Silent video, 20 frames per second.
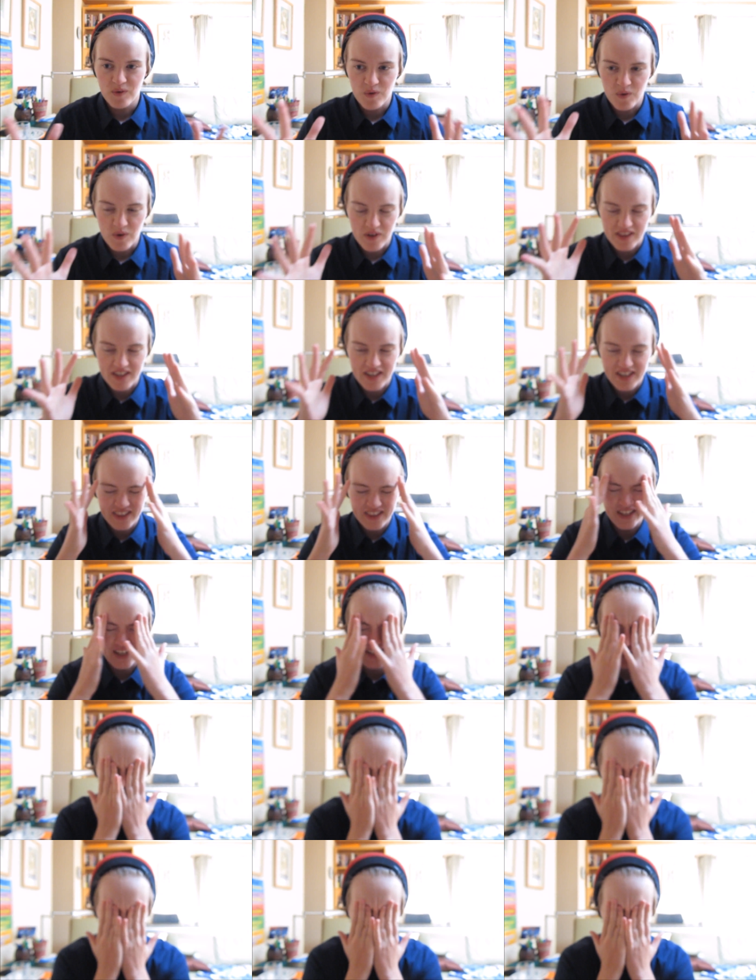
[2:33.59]
Within
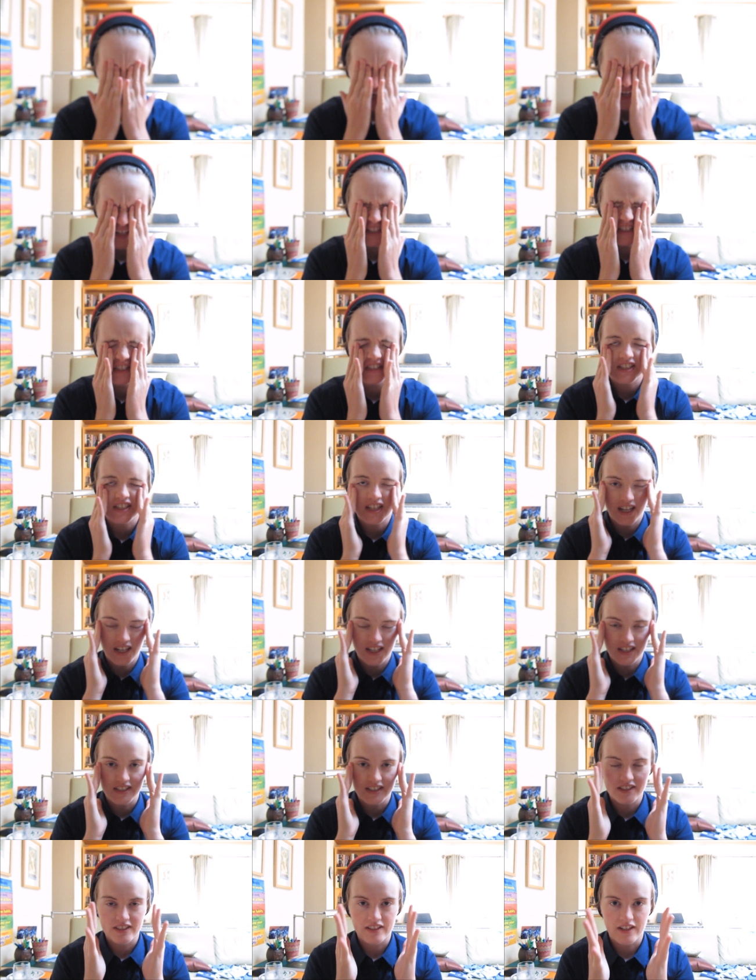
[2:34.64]
like the laws
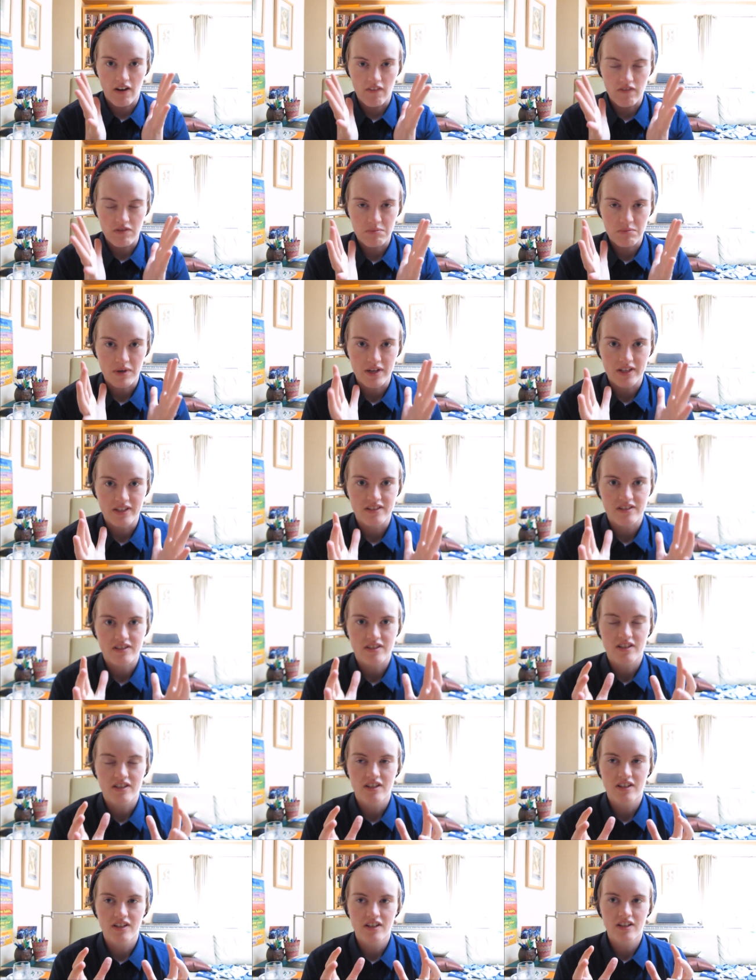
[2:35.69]
and government,
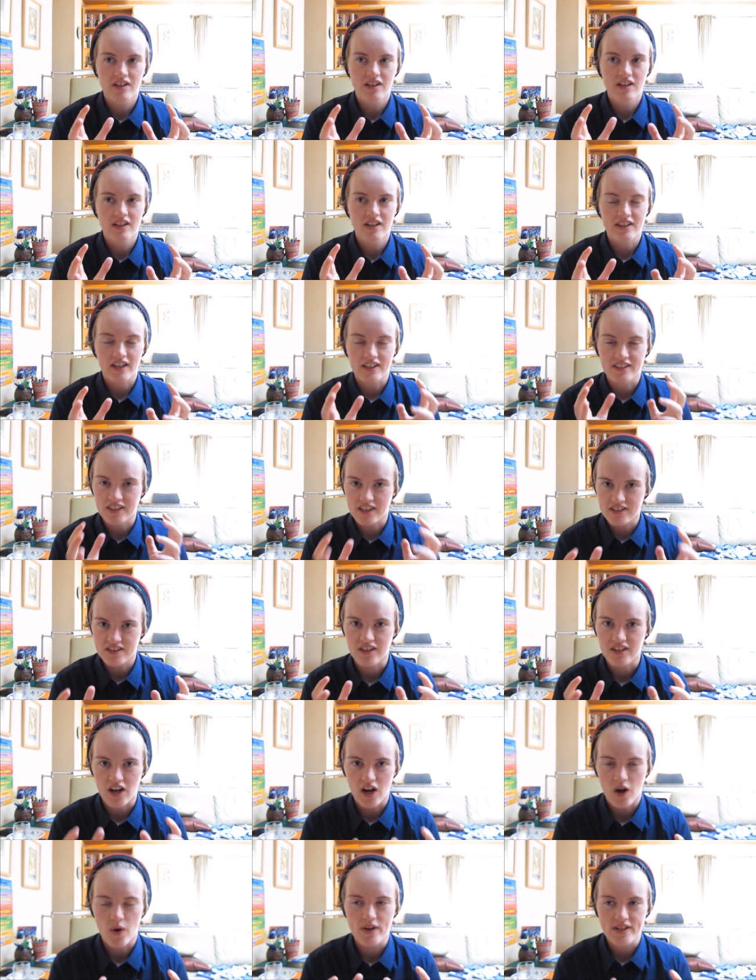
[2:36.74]
that doesn't
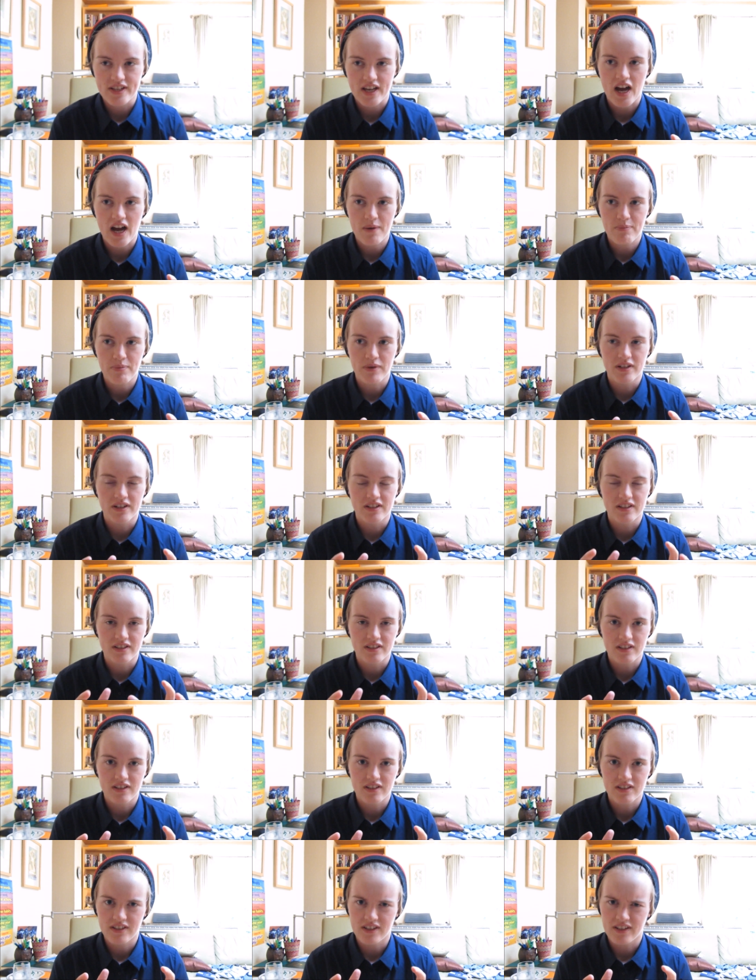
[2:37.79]
always happen.
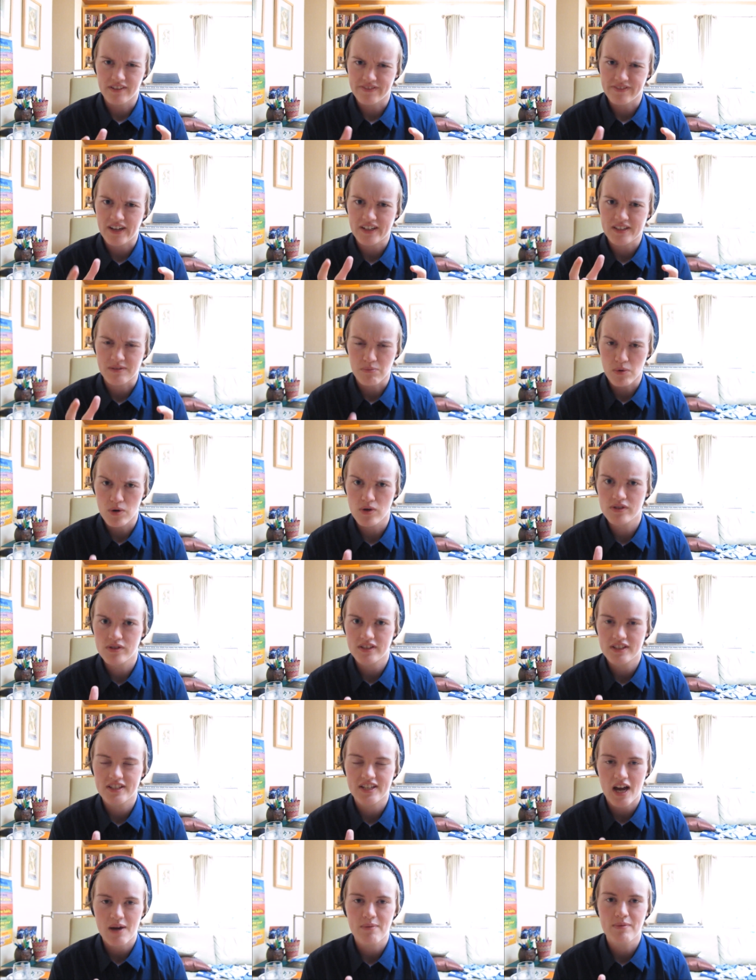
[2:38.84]
In fact, most of the
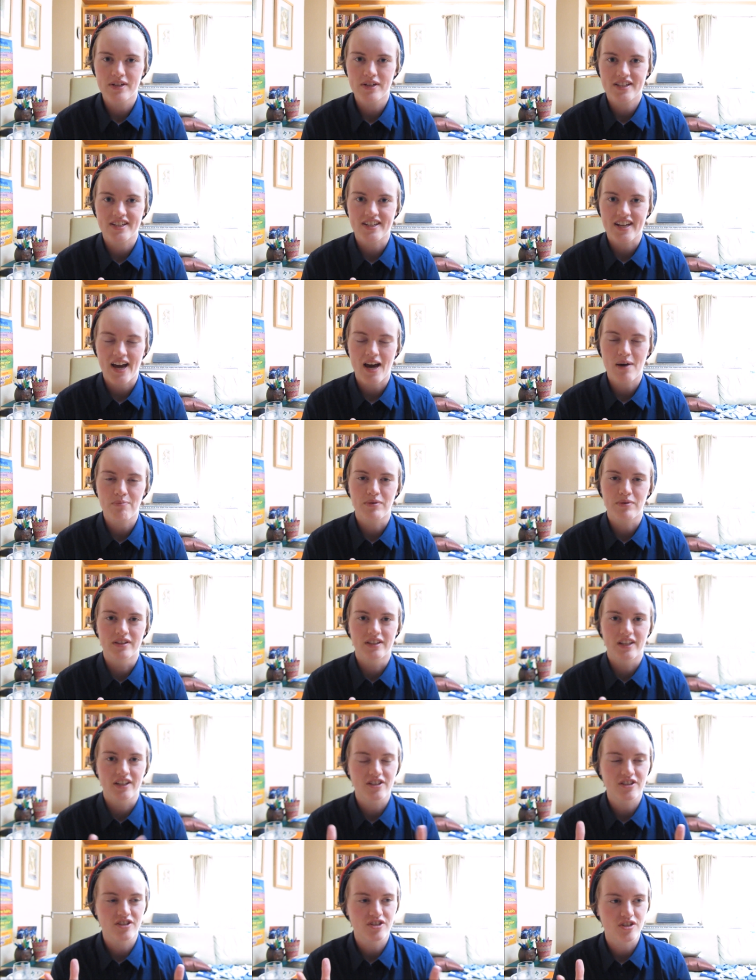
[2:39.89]
time it doesn't happen.
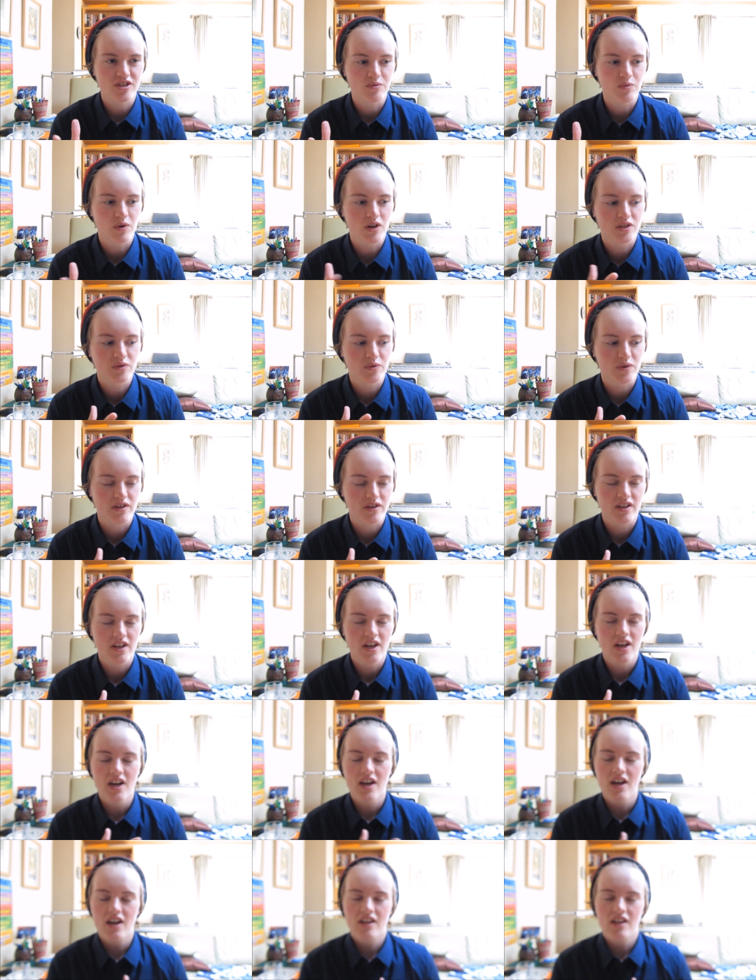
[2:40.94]
Like she worked with
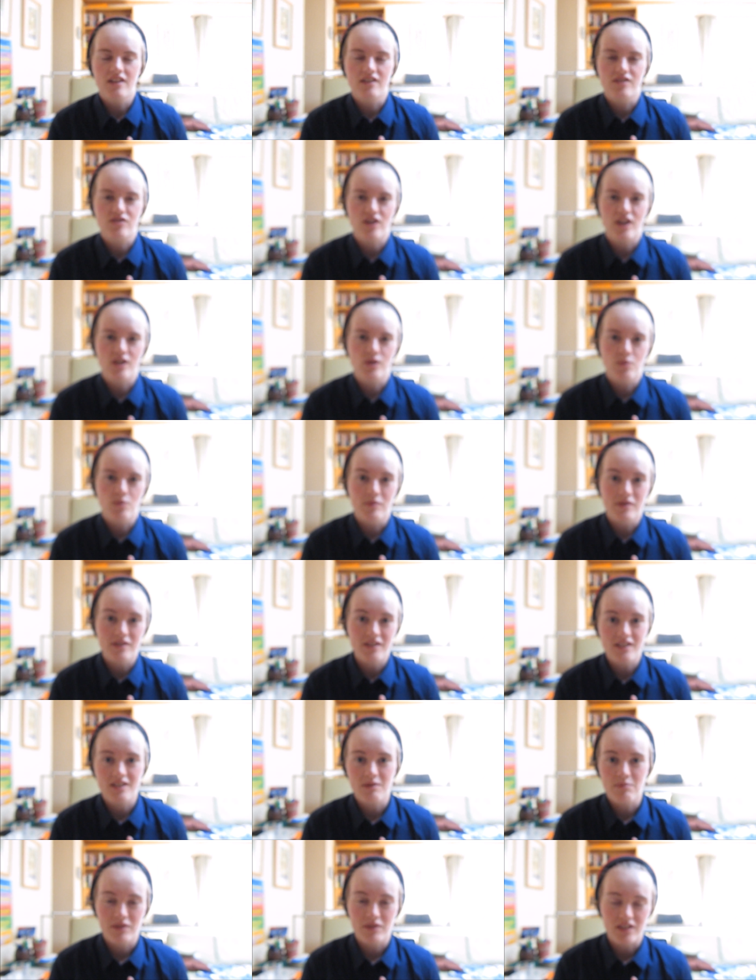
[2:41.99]
this trans woman,
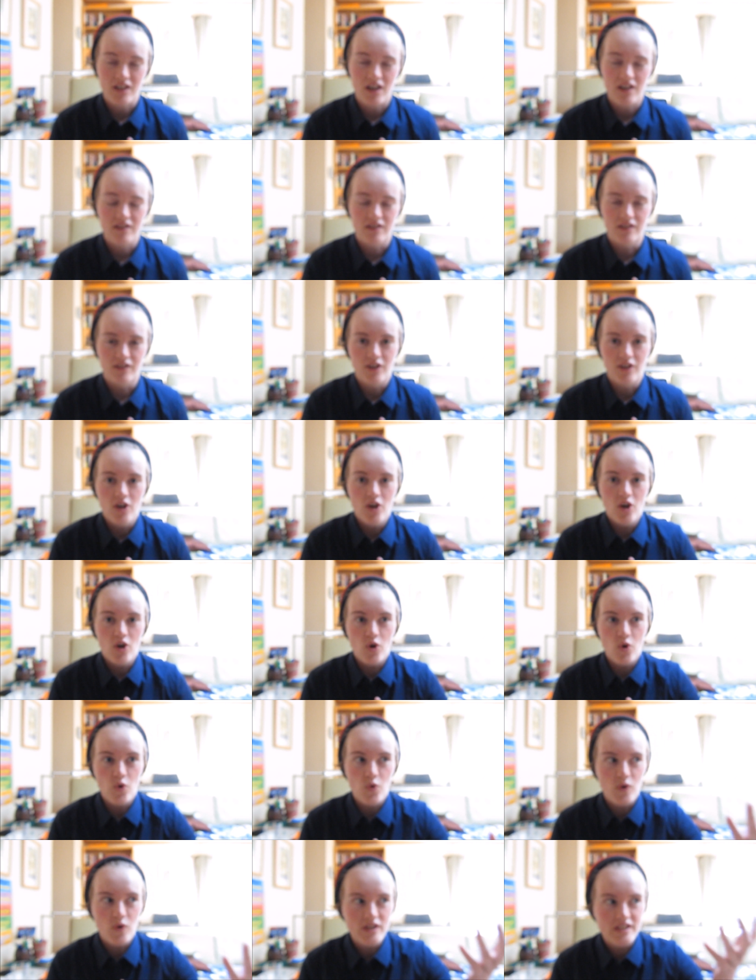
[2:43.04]
Cece McDonald,
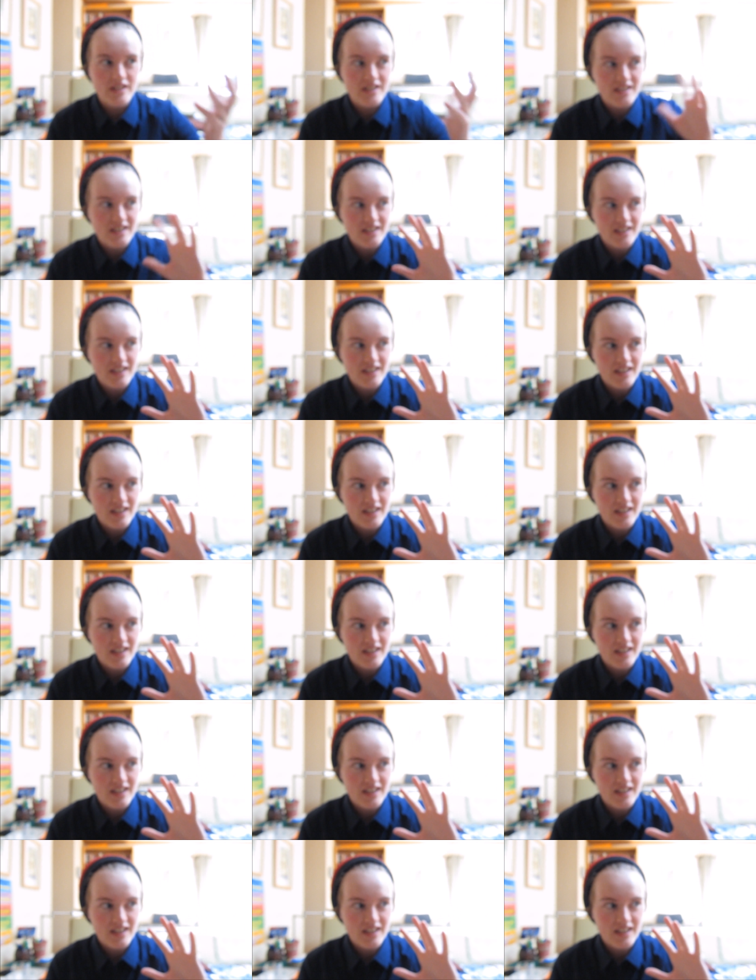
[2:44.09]
who was